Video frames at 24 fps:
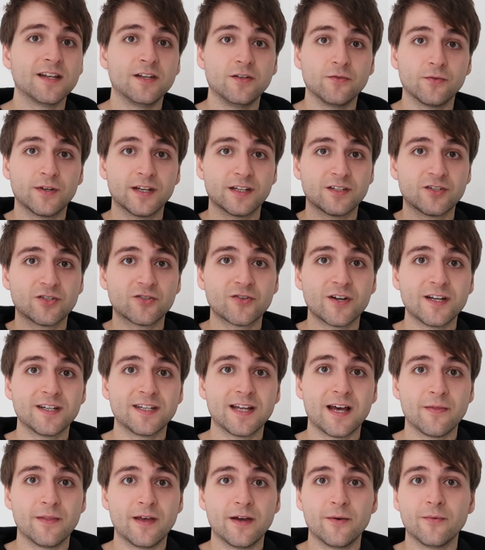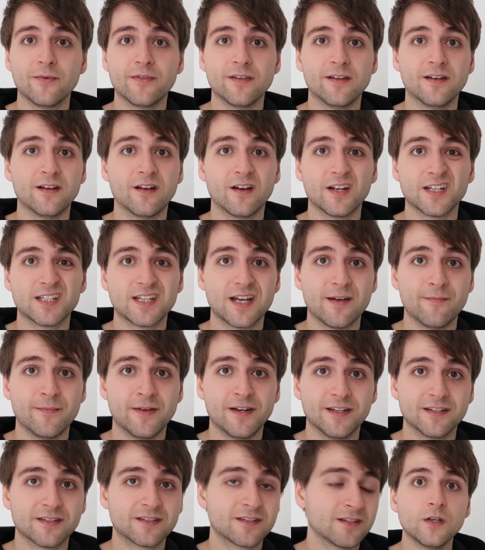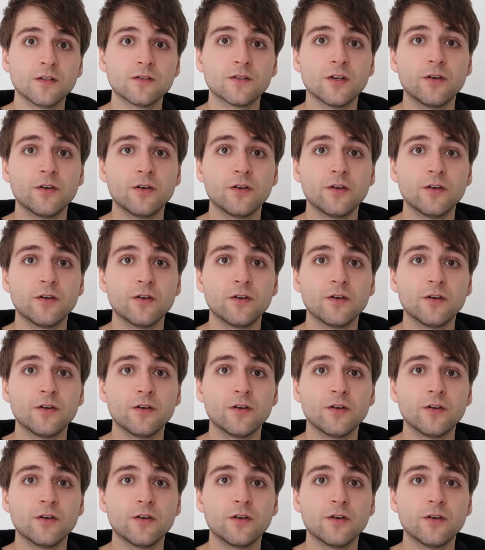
and you'll get straight down there within like 10 minutes.